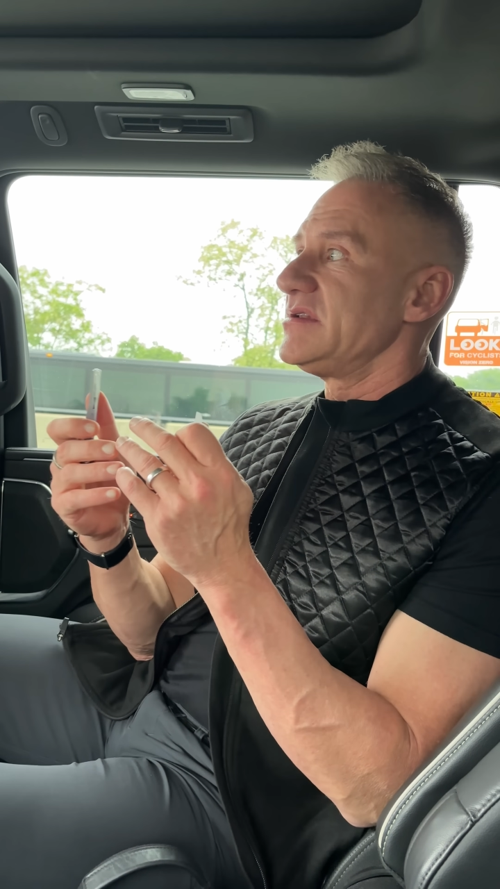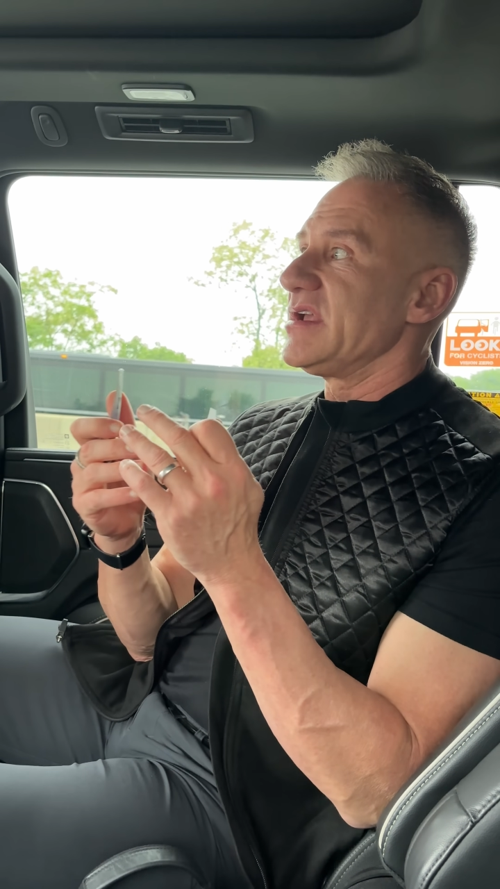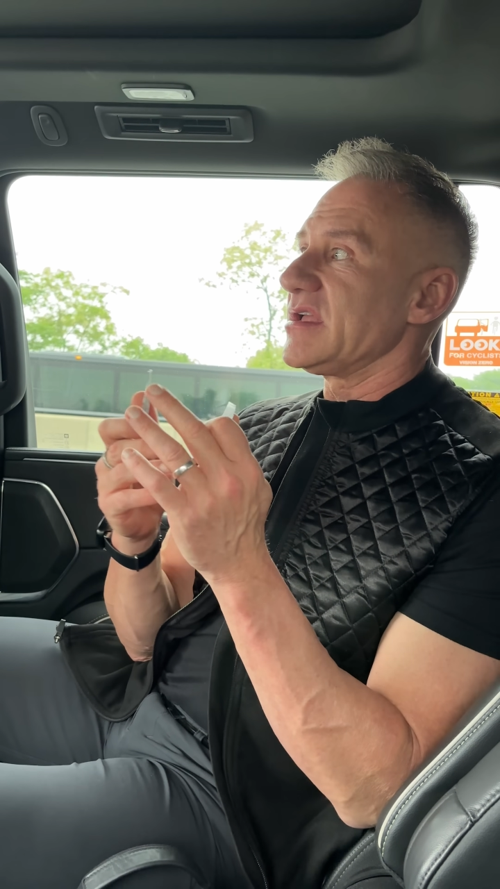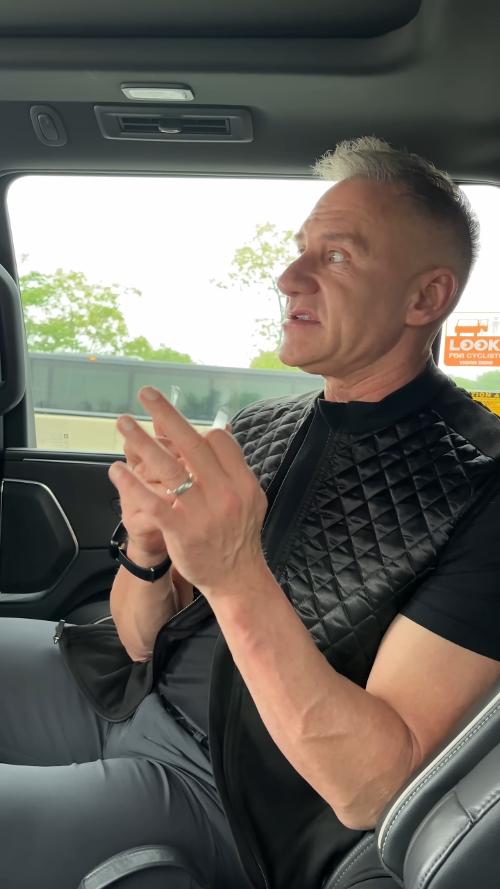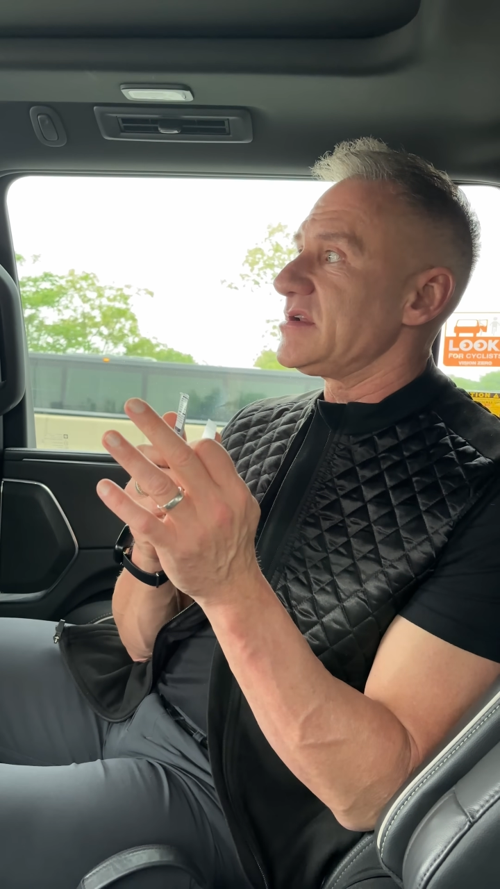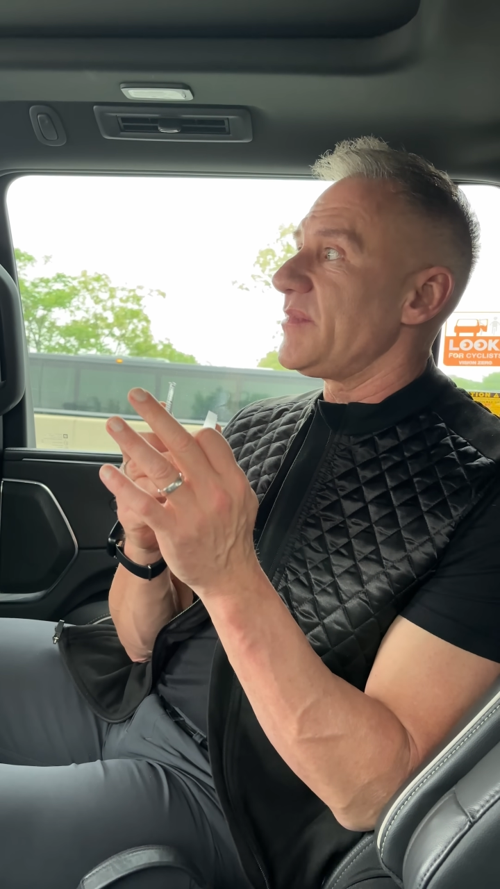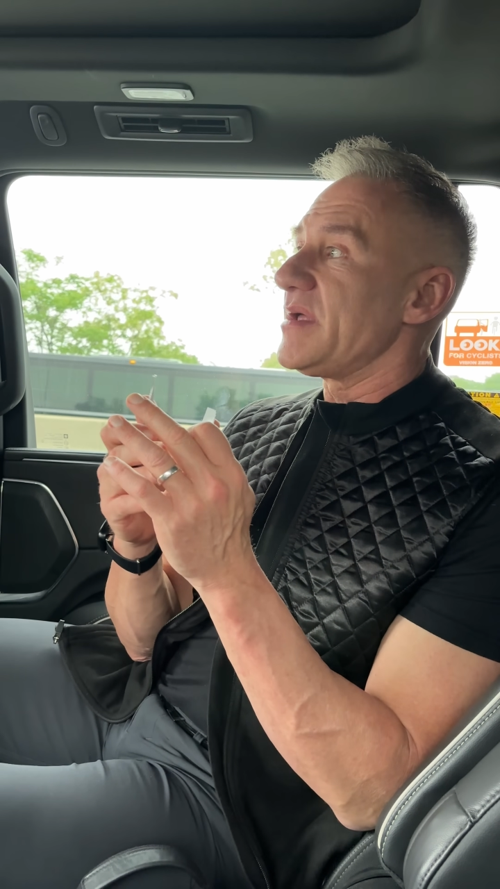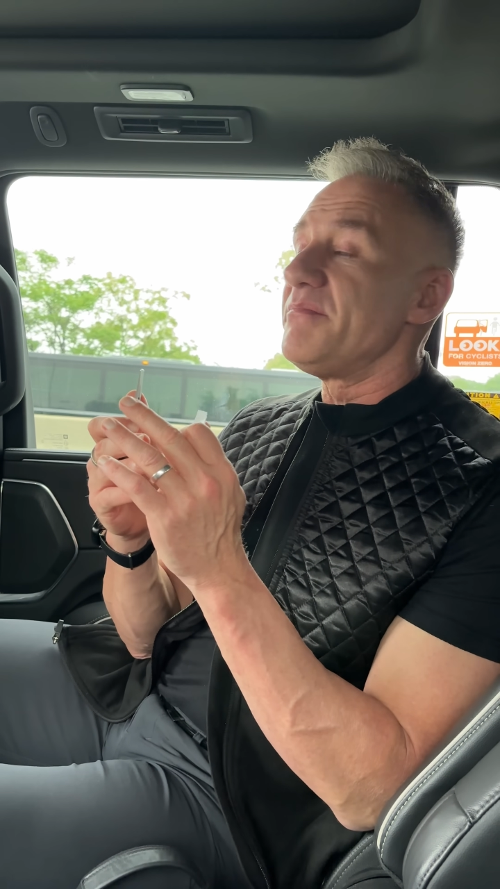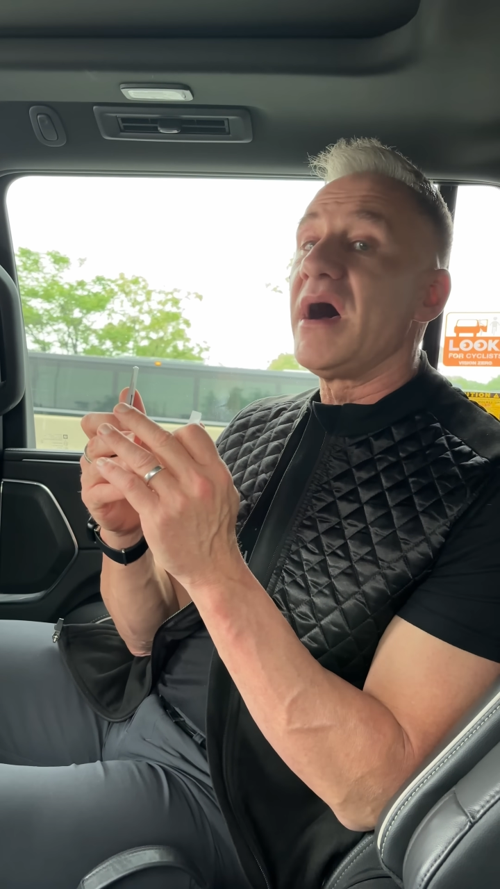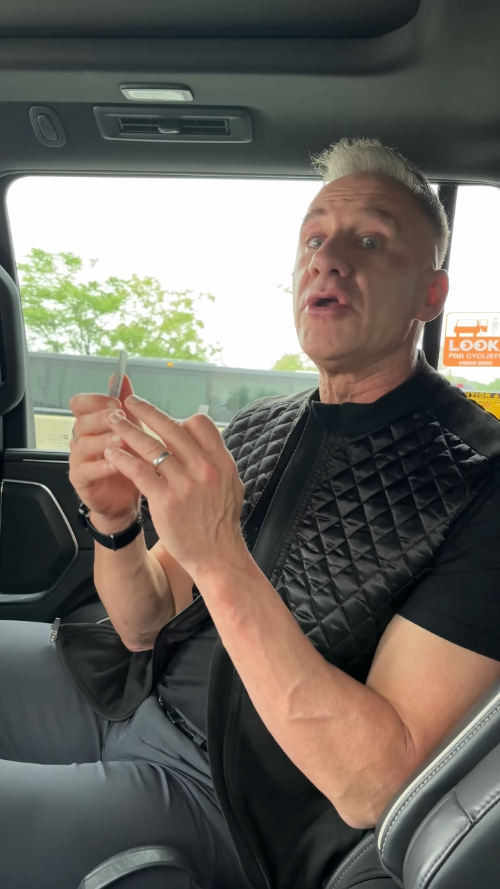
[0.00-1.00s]

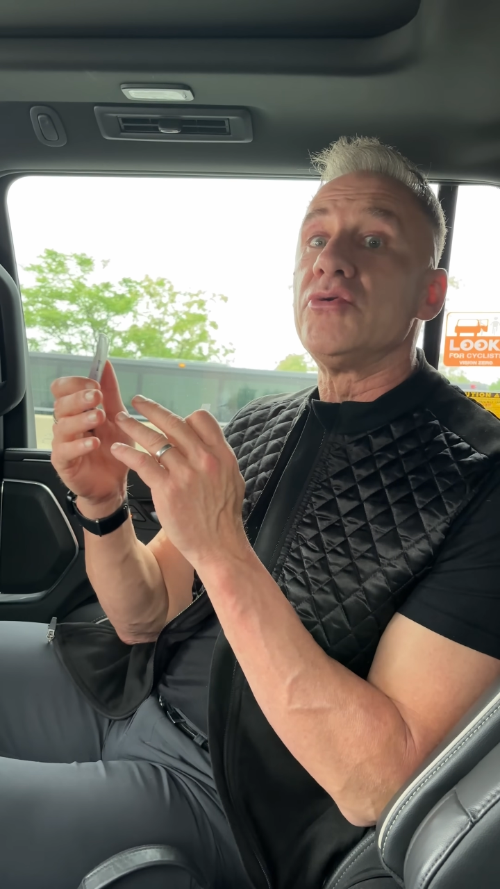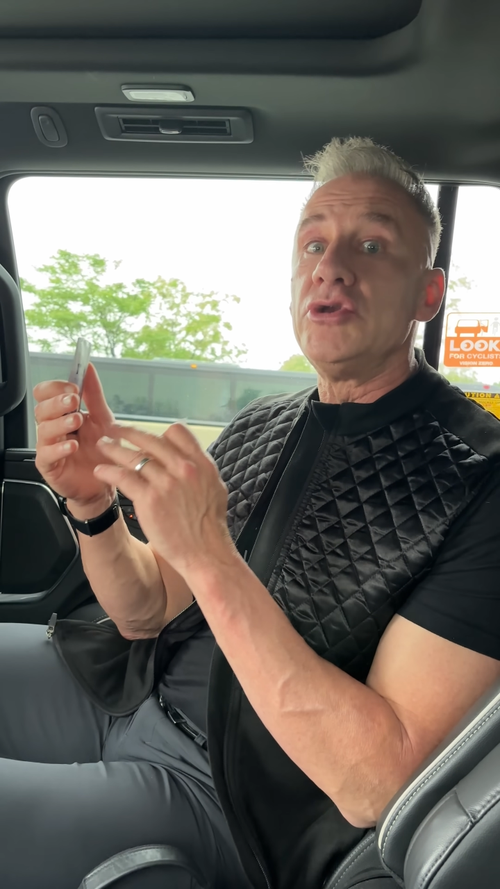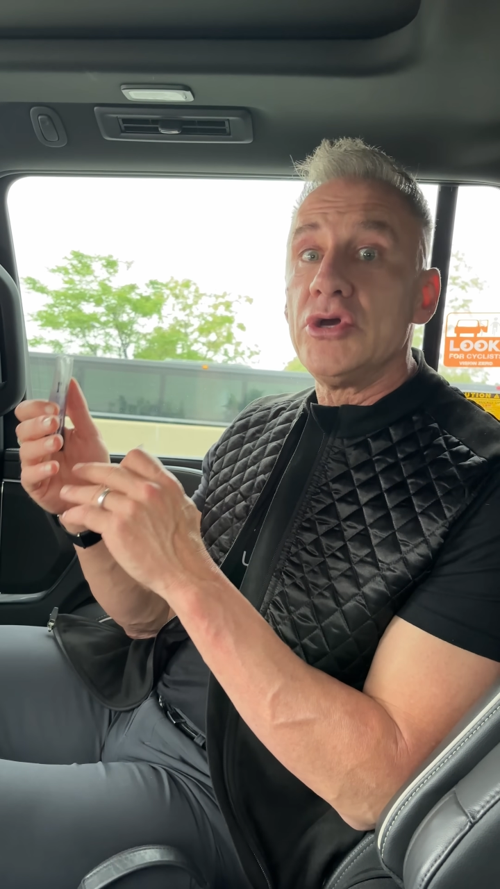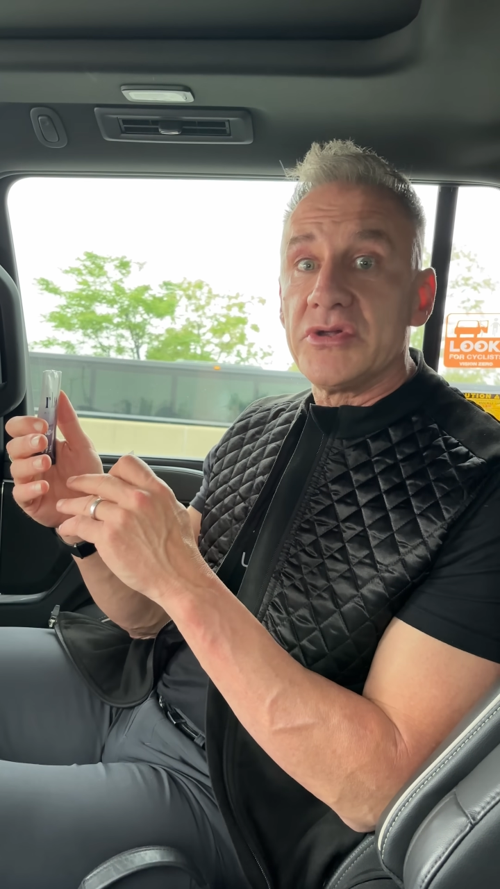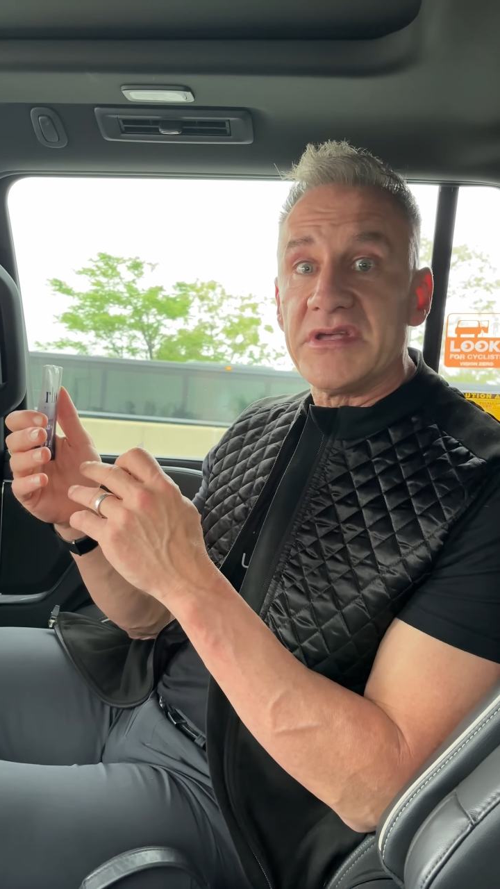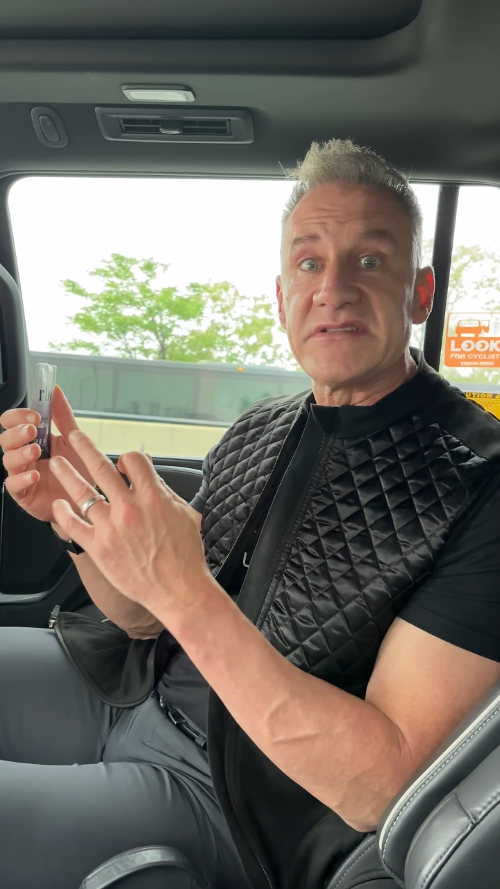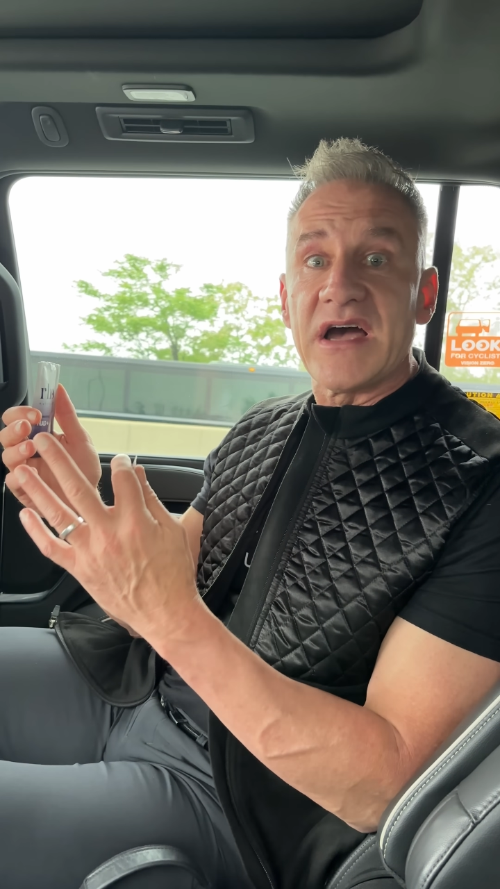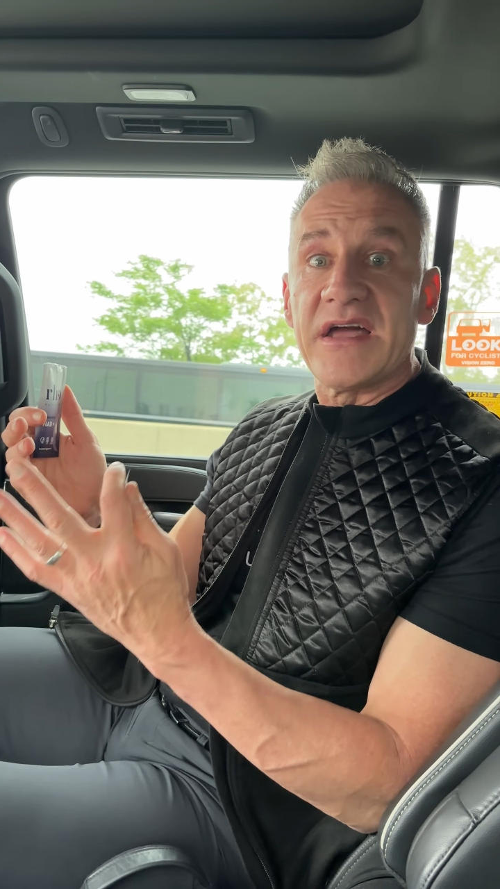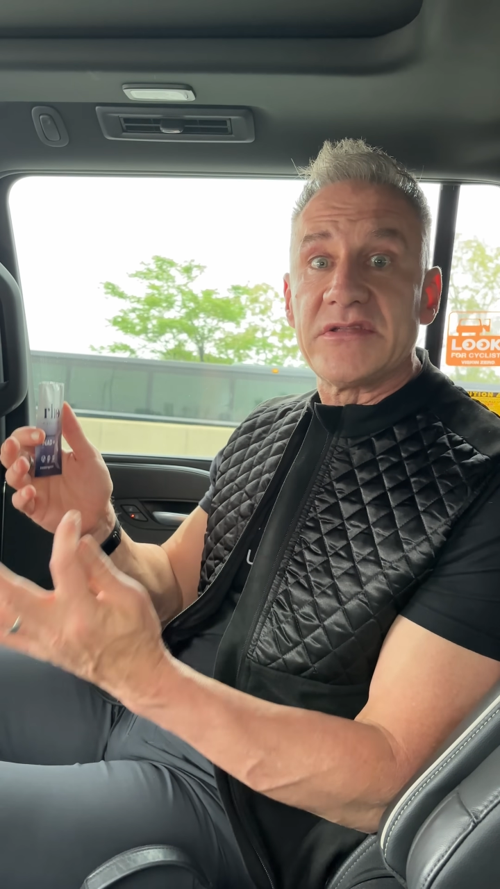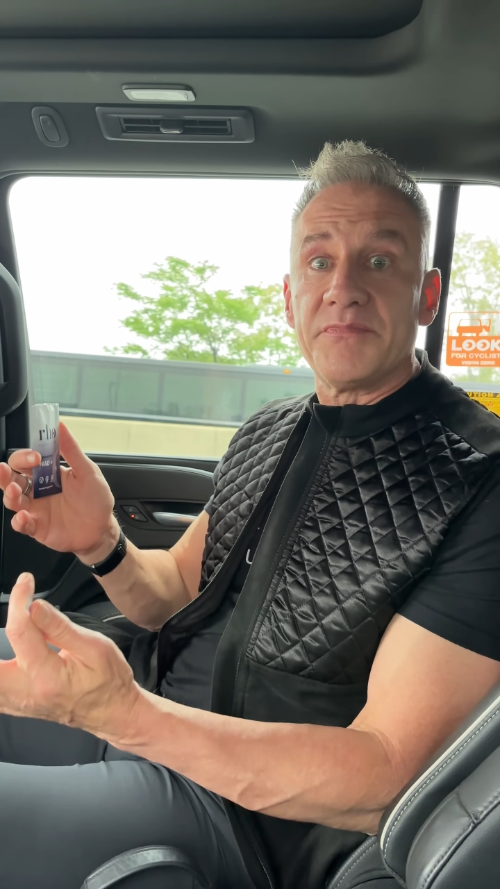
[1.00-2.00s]
nicotinamide mononucleotide